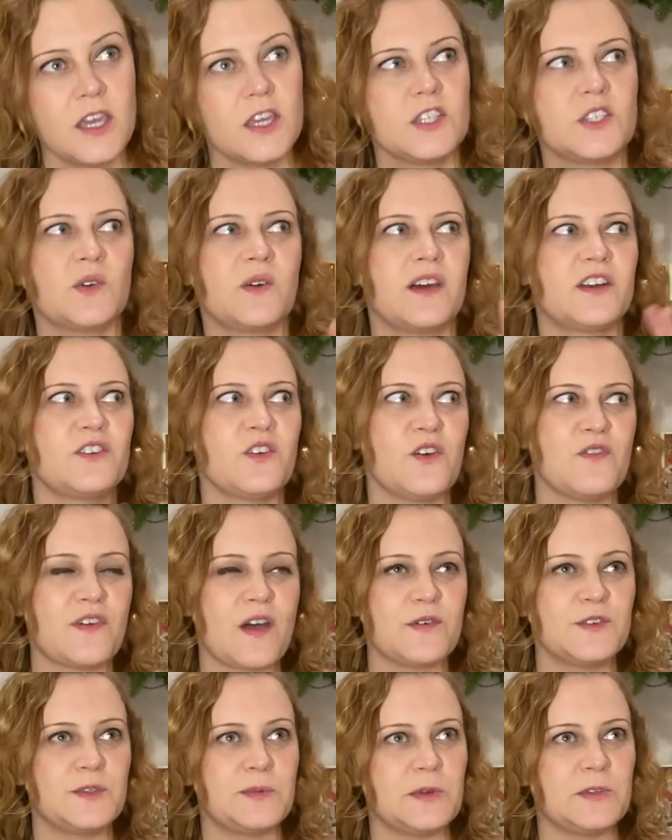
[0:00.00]
So I don't know if
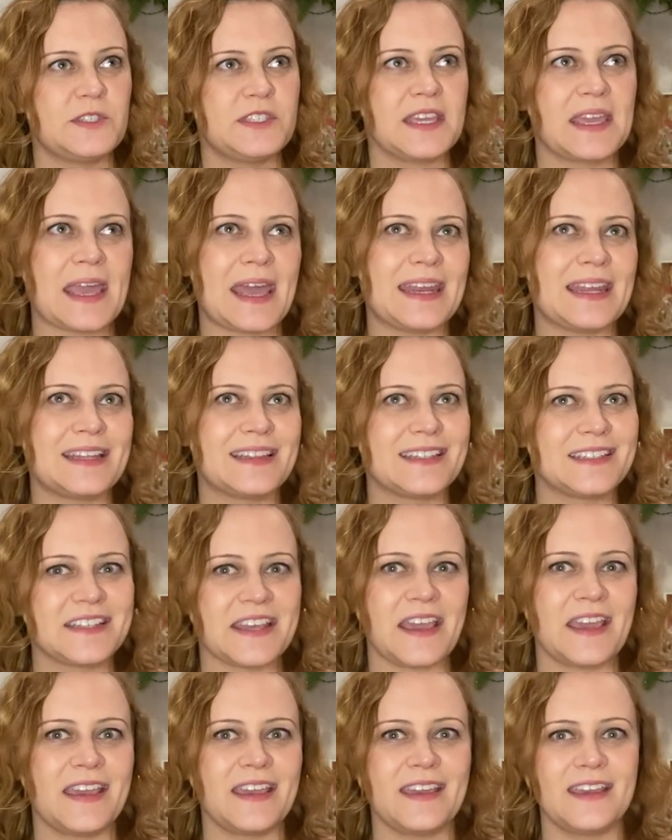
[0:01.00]
I was supposed to get it the
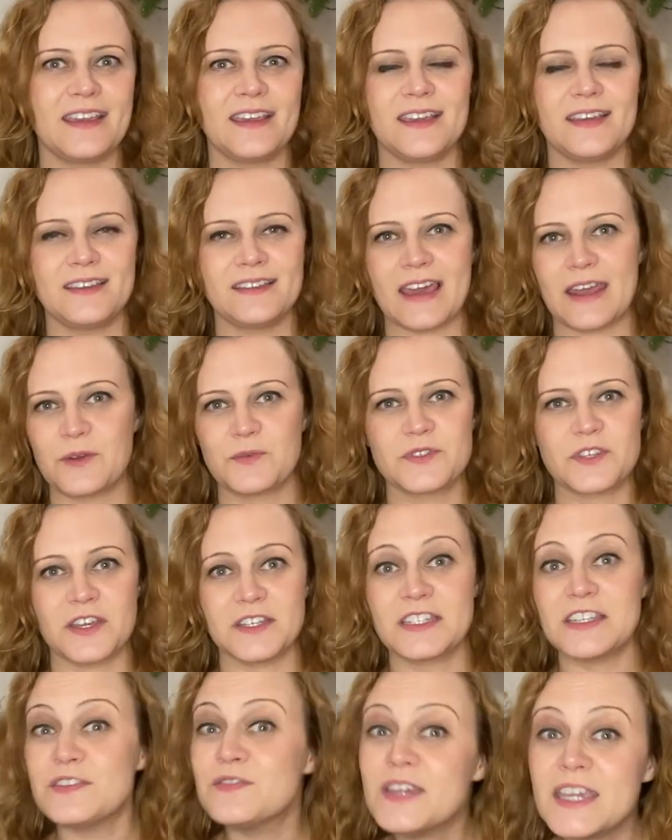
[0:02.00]
day that it was
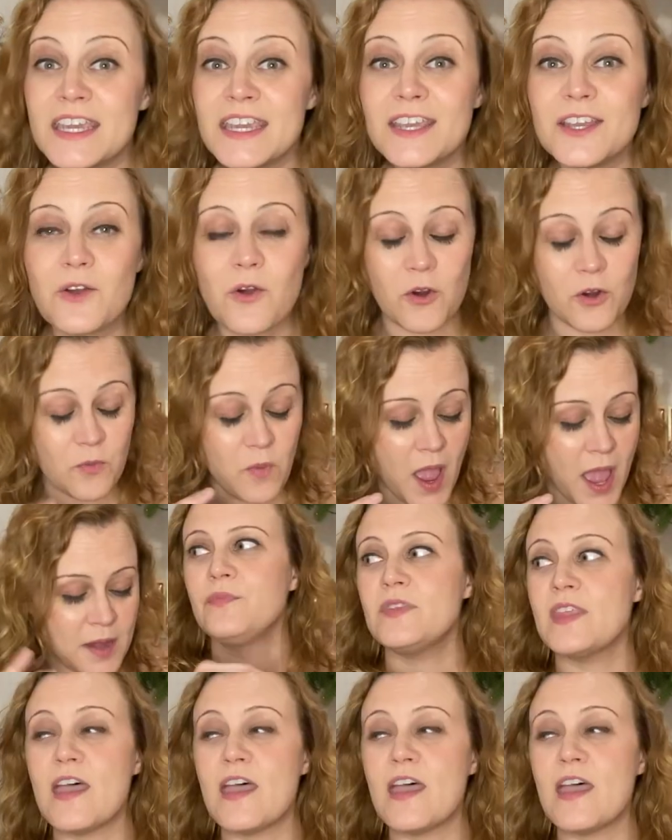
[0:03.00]
on TV or what.